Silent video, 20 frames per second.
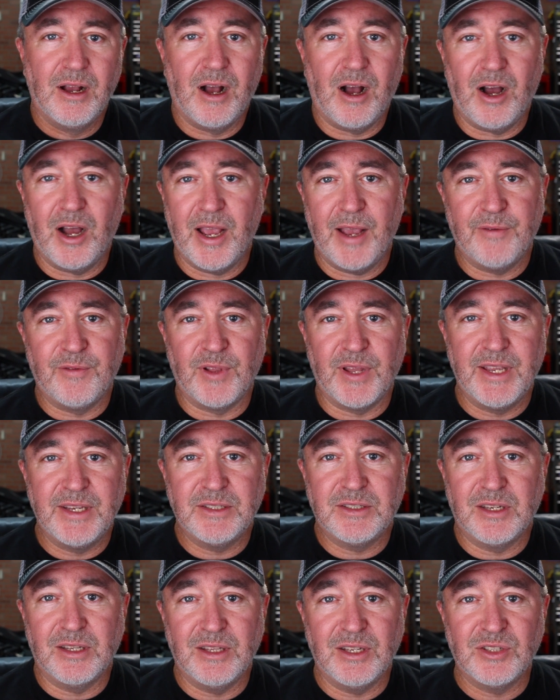I'll have
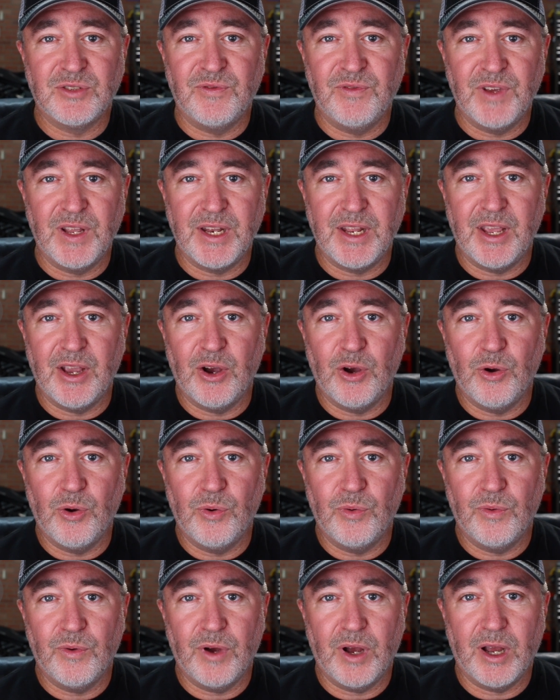links in this
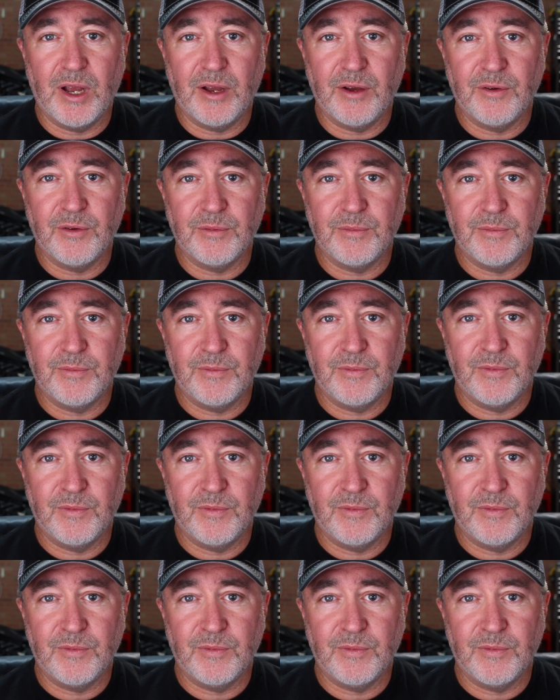video on